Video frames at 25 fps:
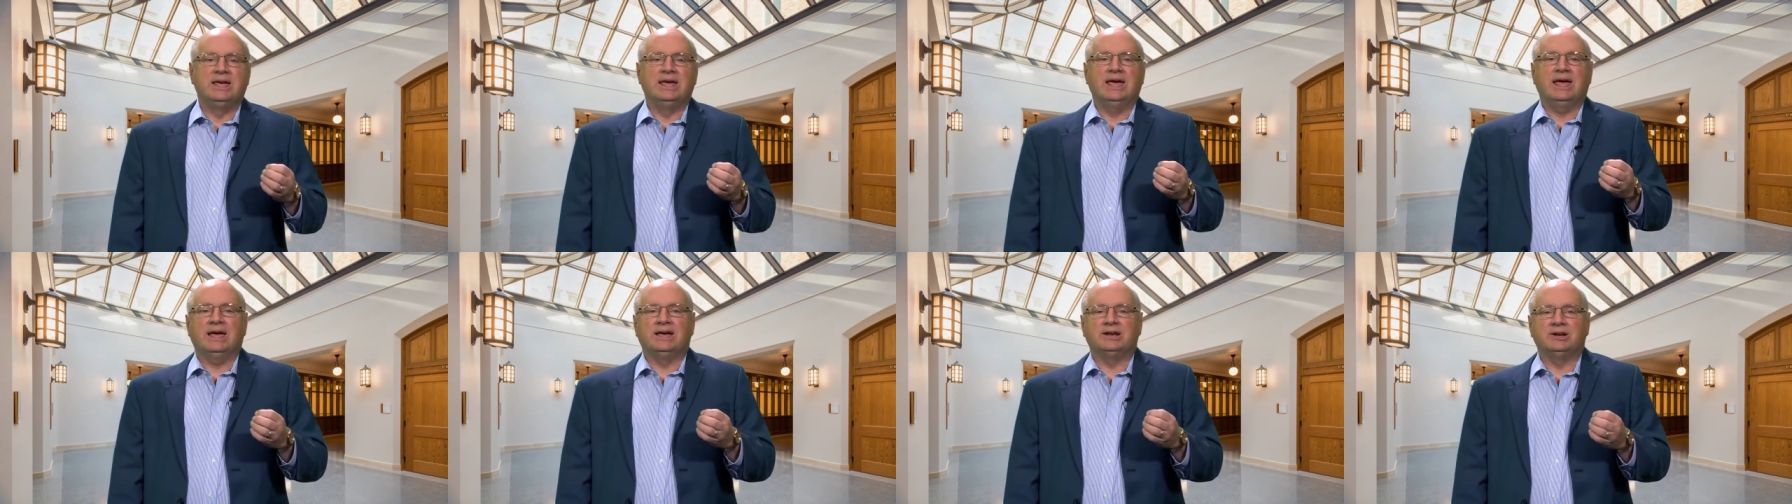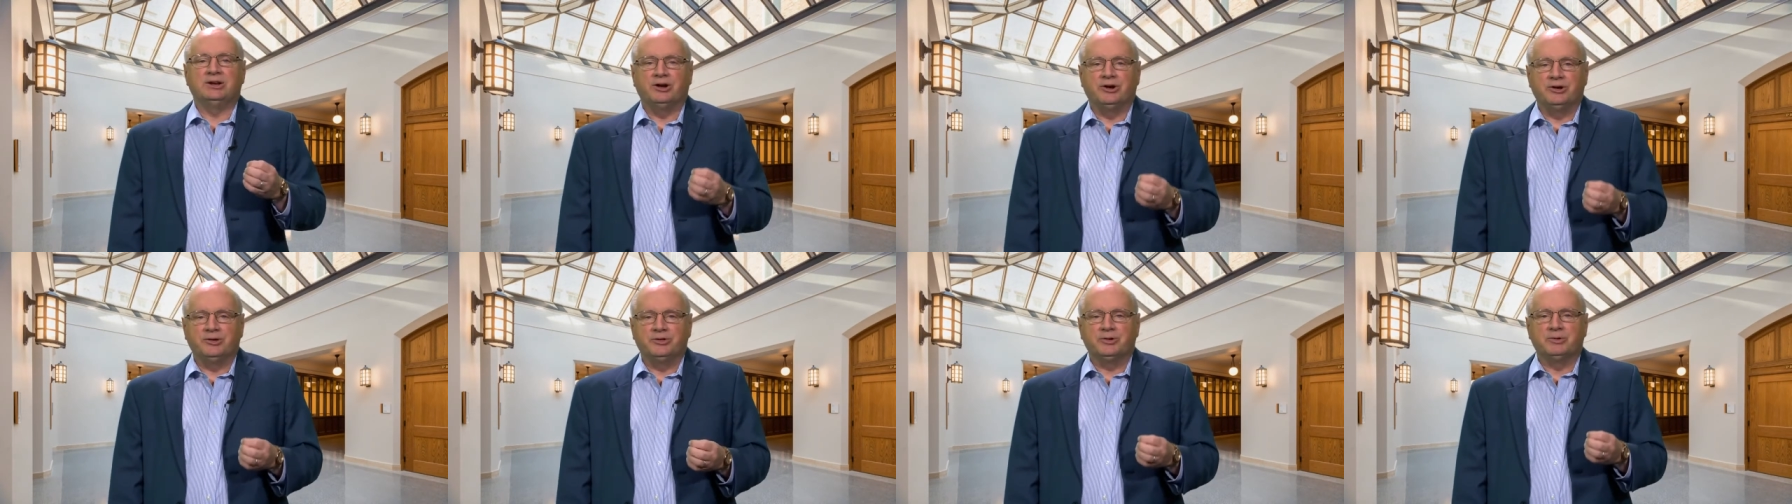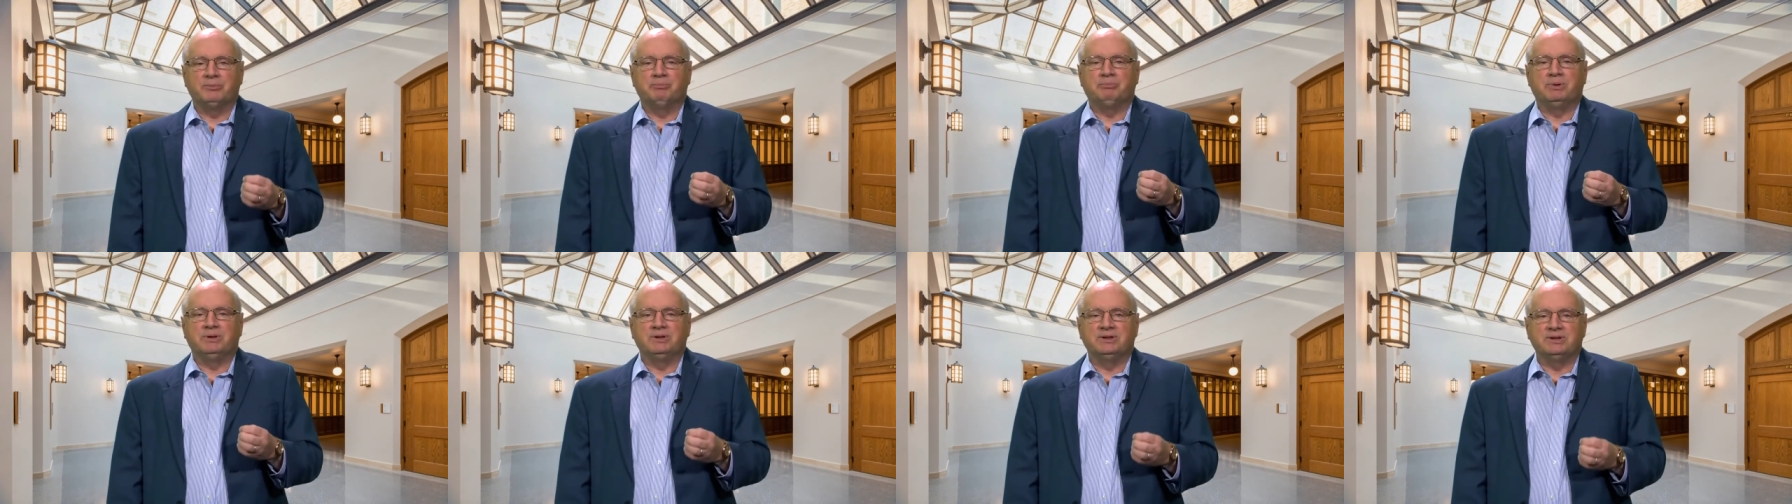and other
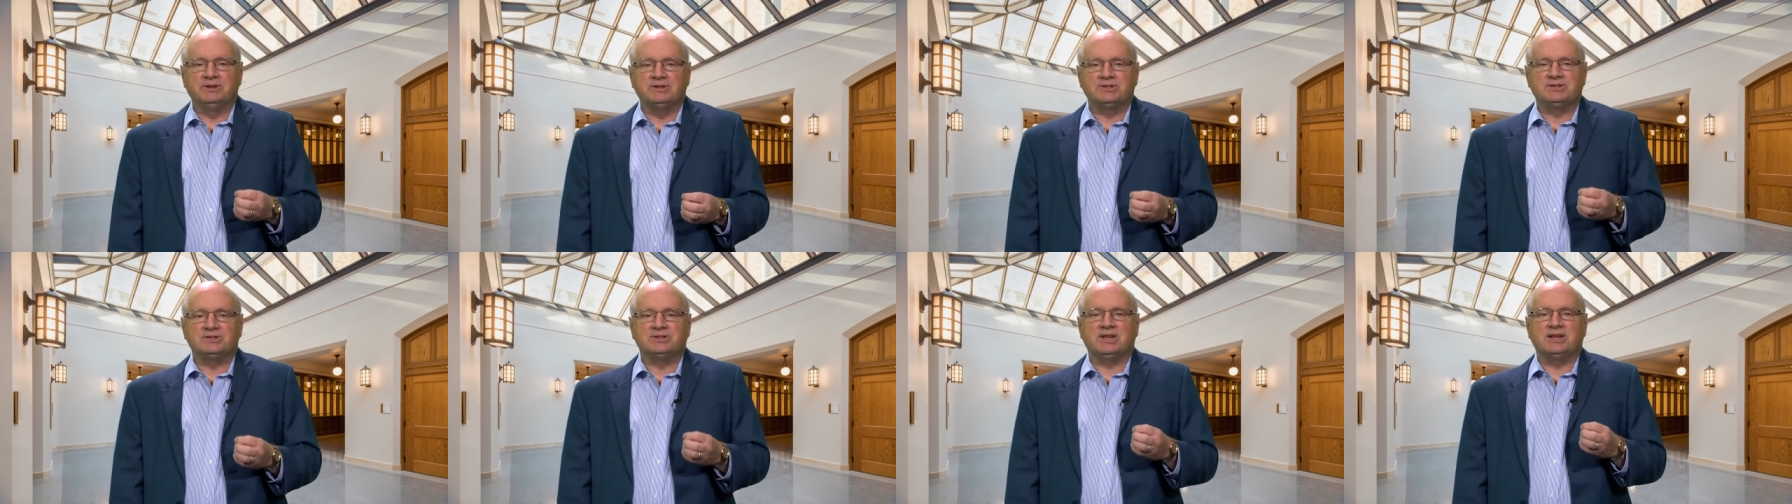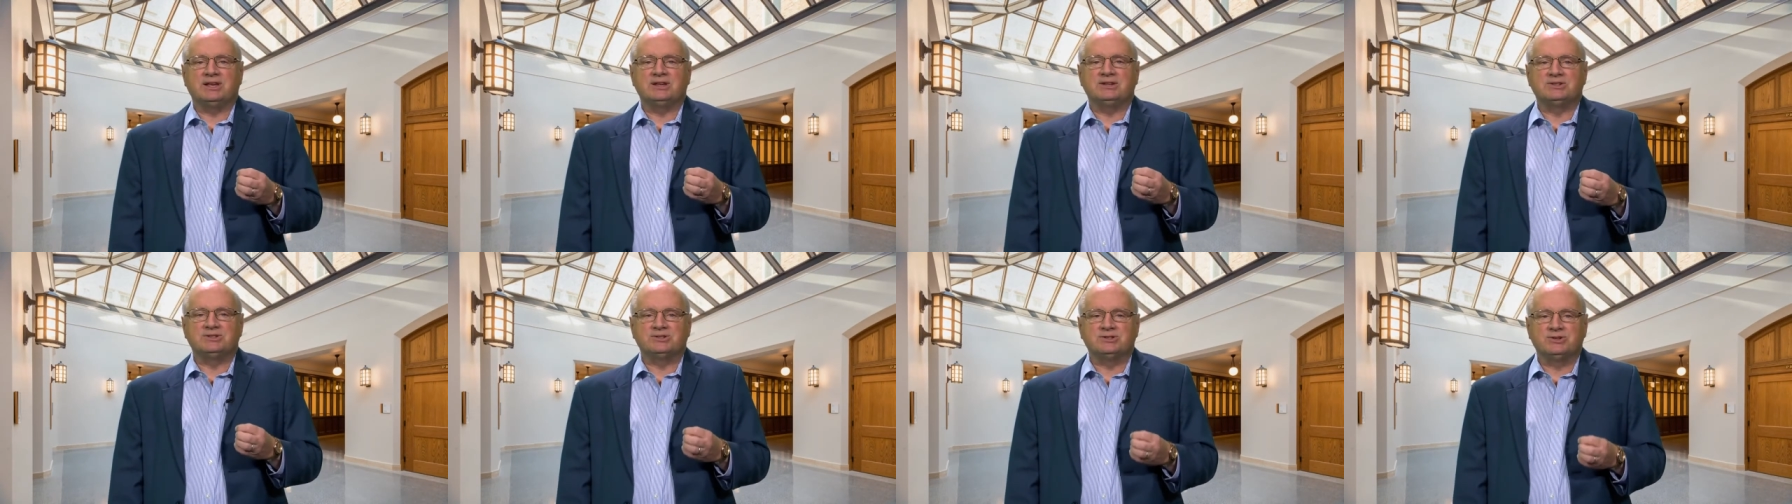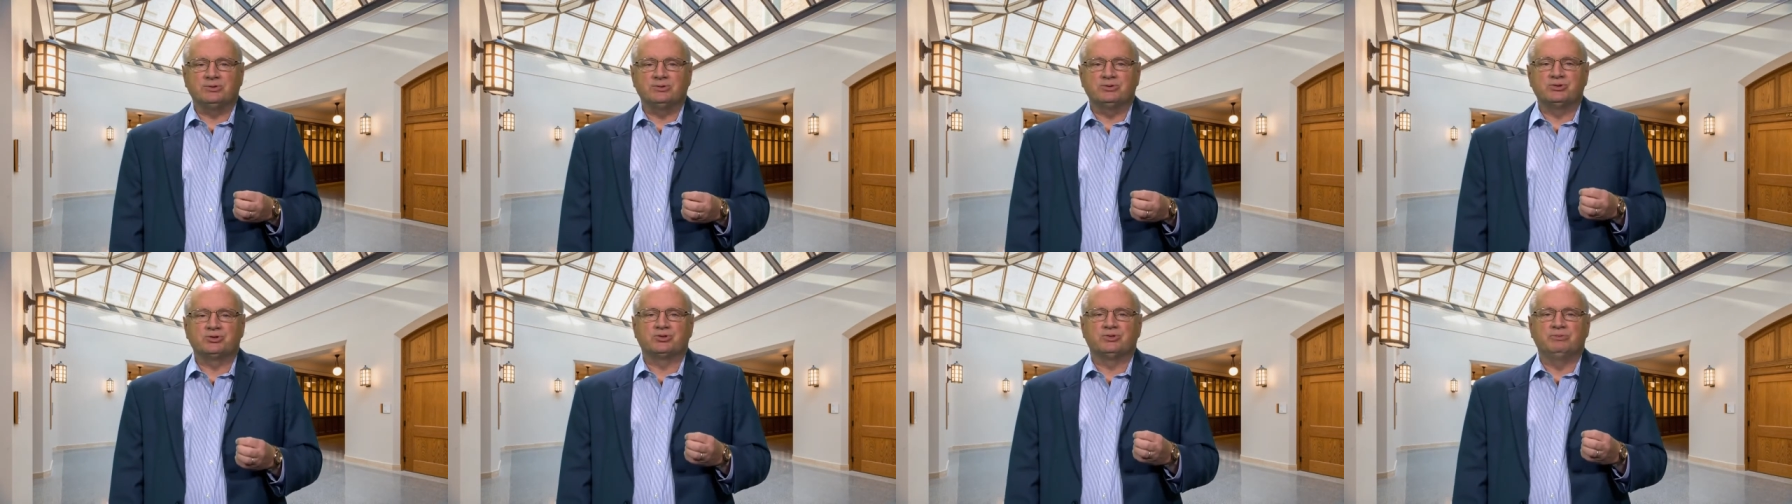politicized
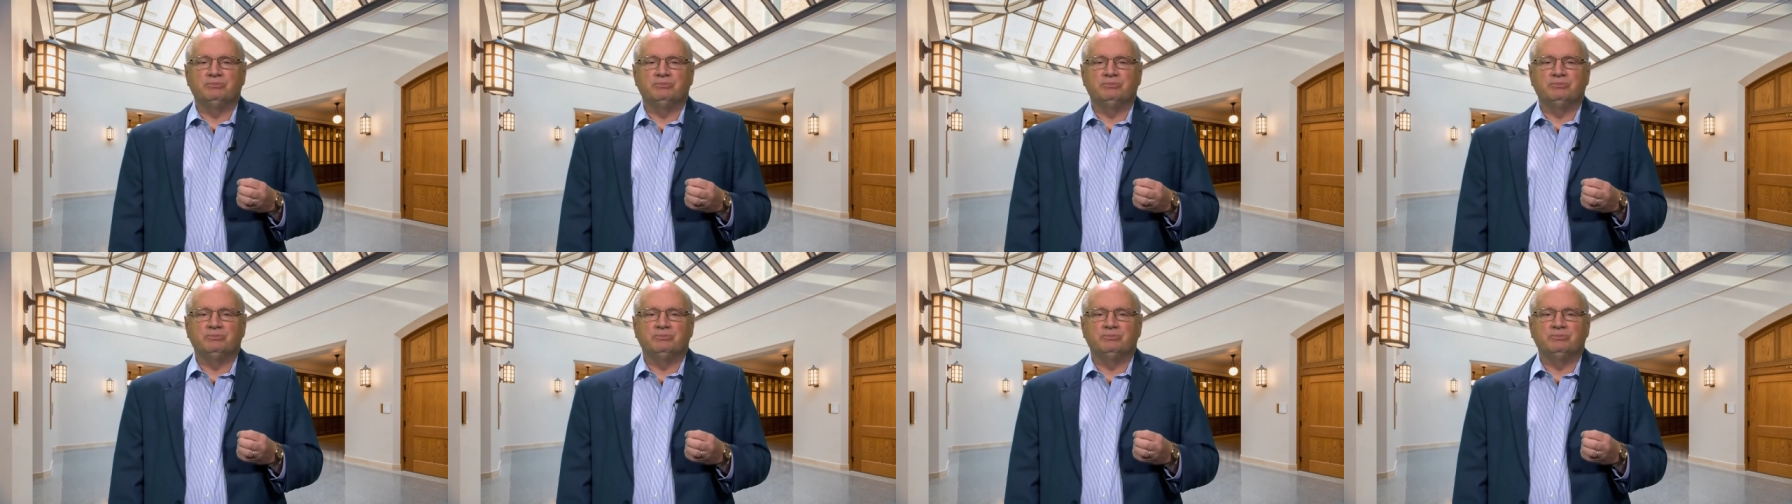social